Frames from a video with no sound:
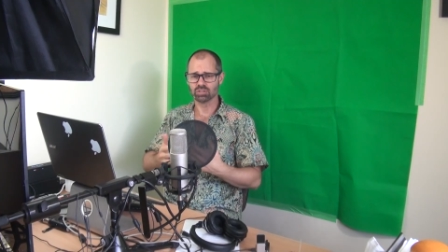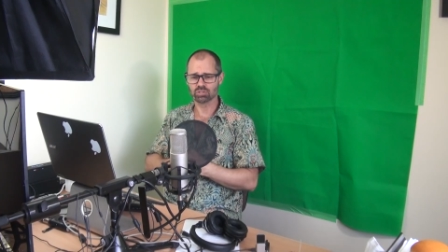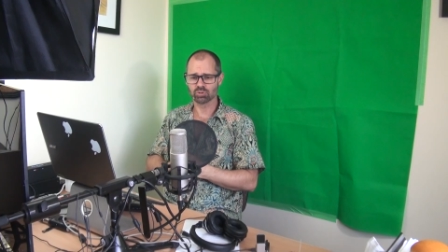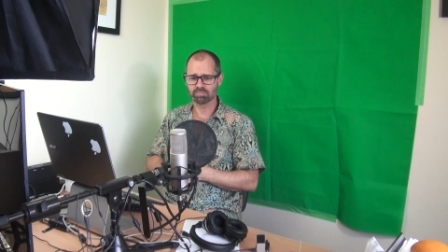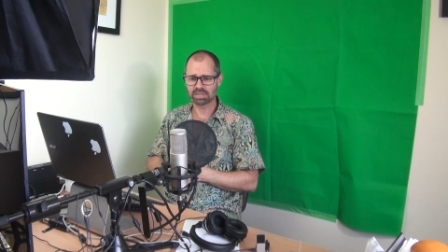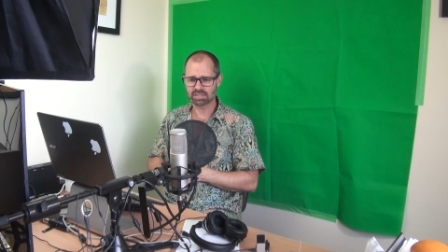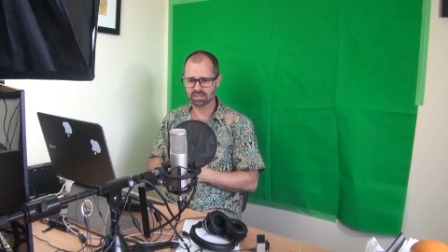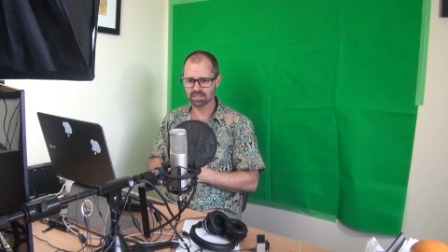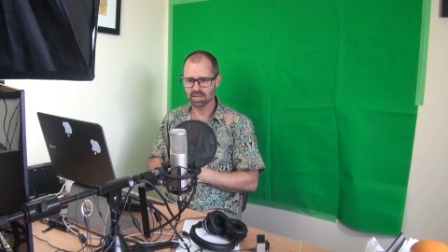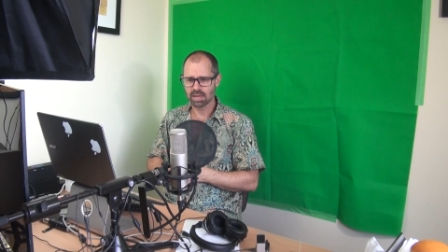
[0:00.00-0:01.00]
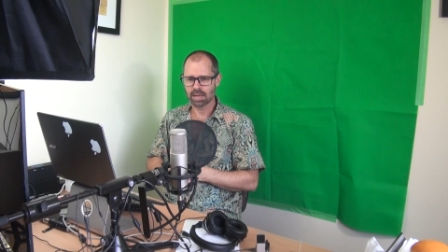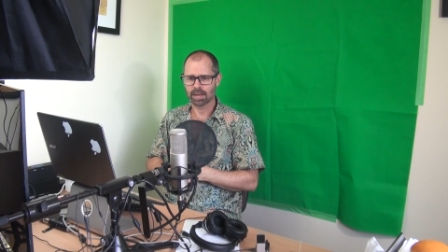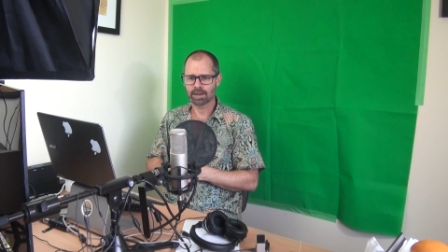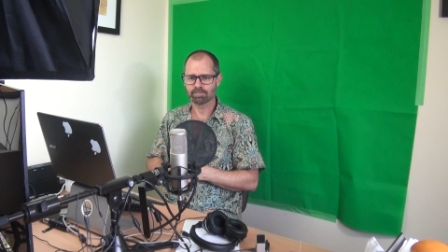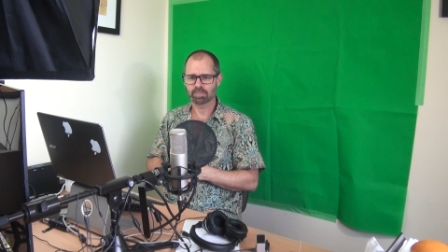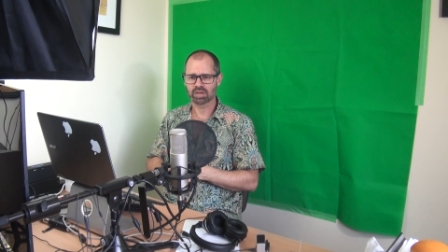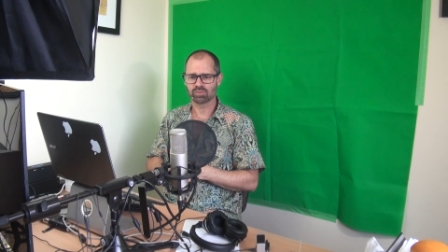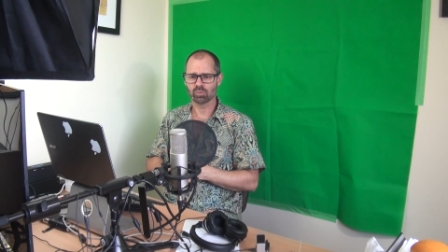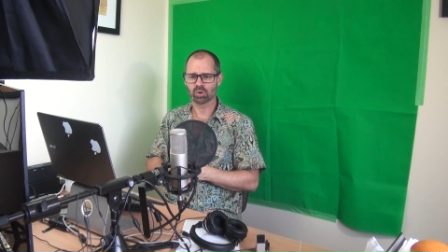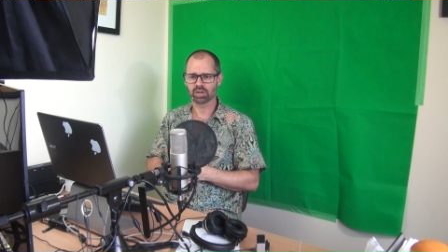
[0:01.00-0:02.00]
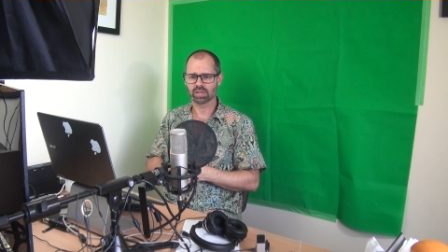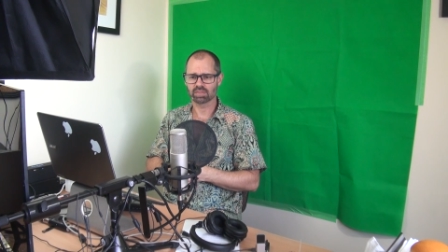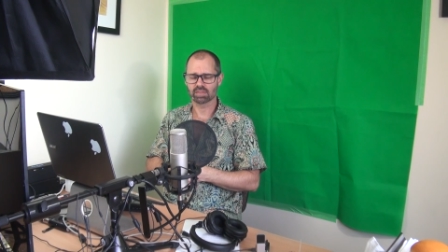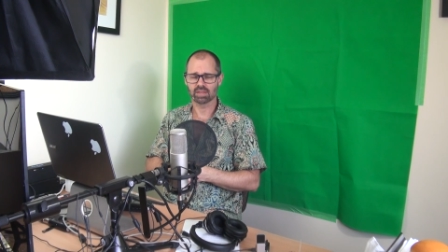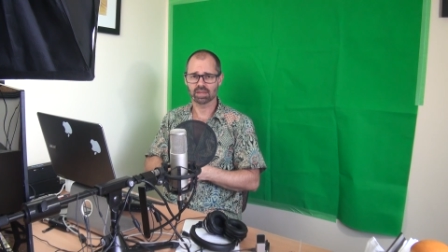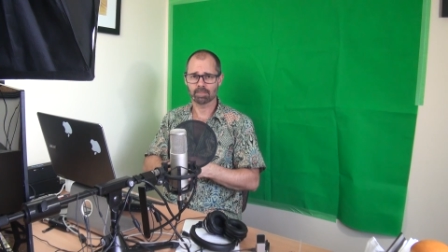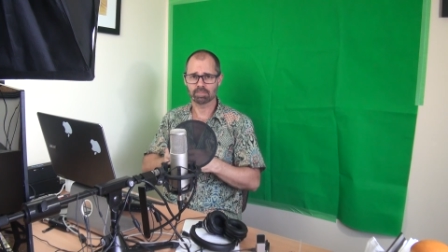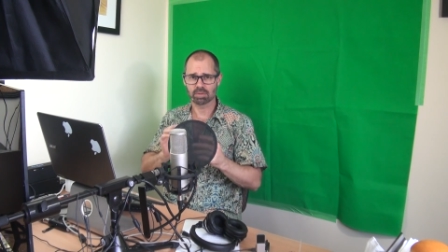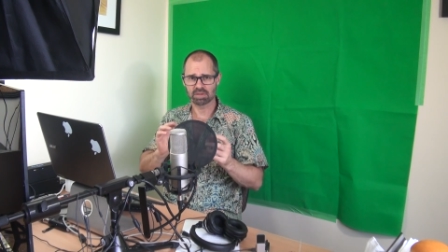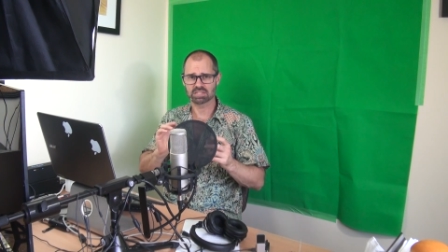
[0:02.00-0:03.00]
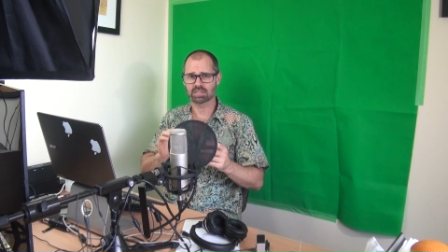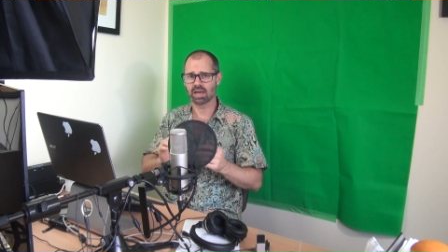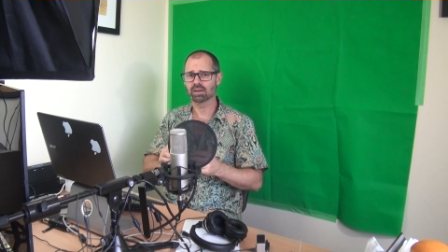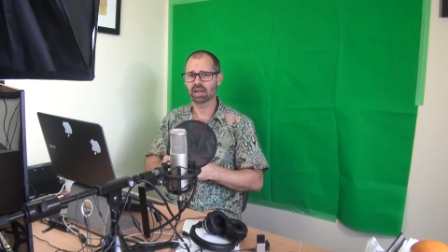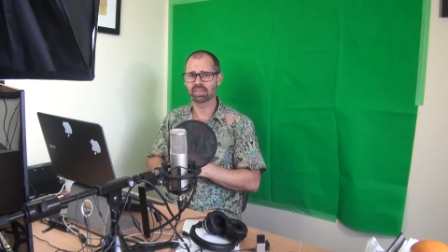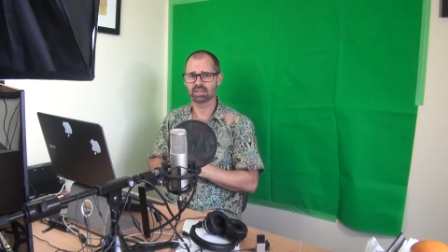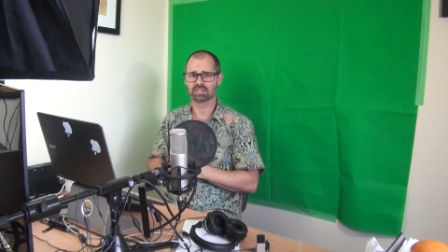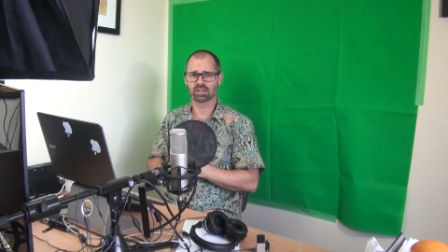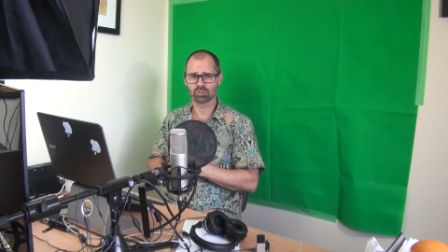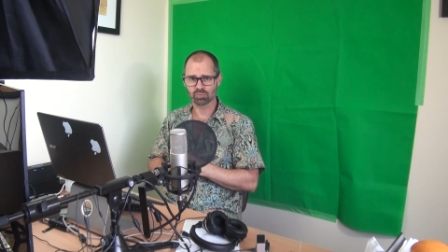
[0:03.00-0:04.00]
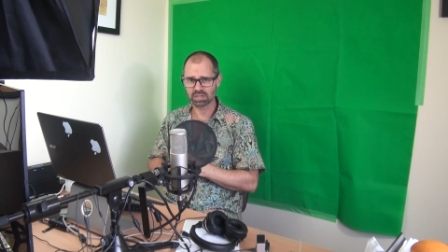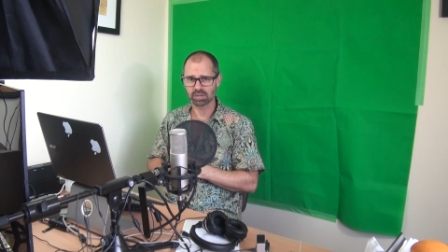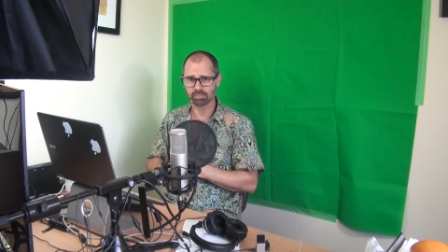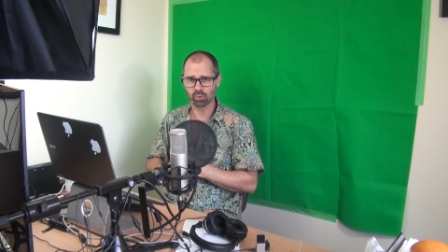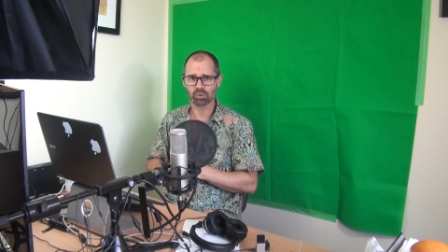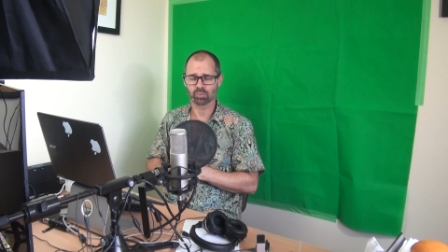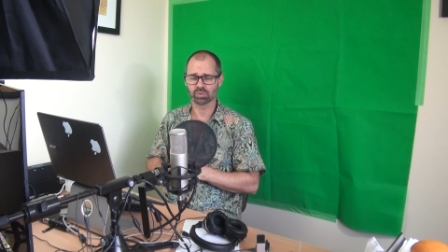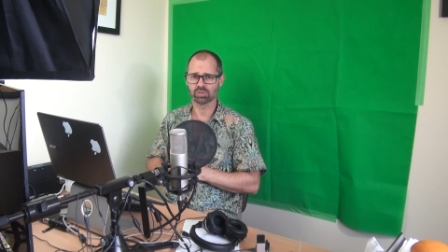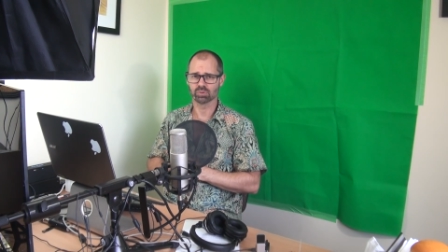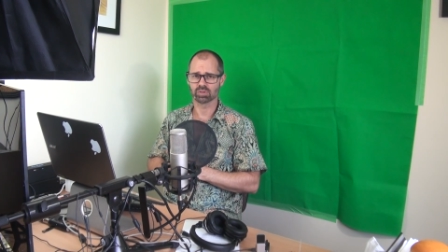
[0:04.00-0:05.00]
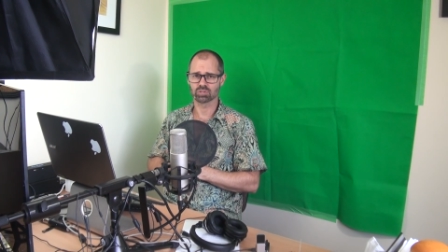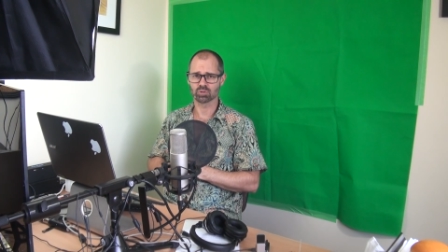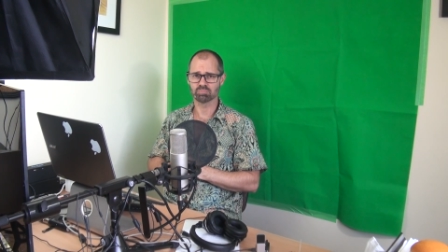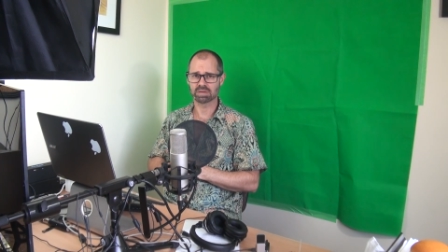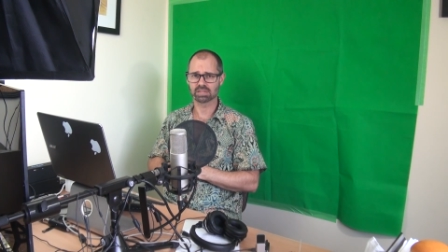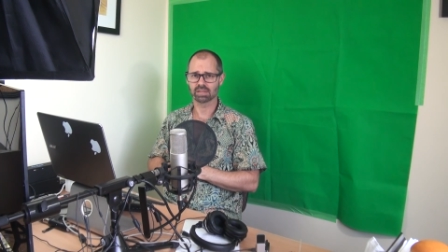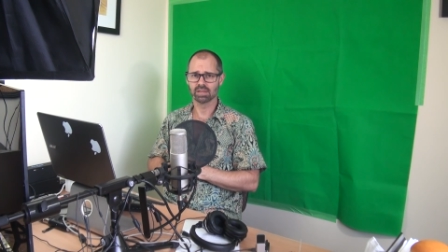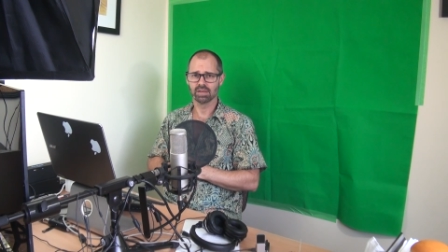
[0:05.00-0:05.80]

Zoom meetings. Um, but if you want to get the, the best sound, and I think sound is really important when you're doing a Zoom meeting,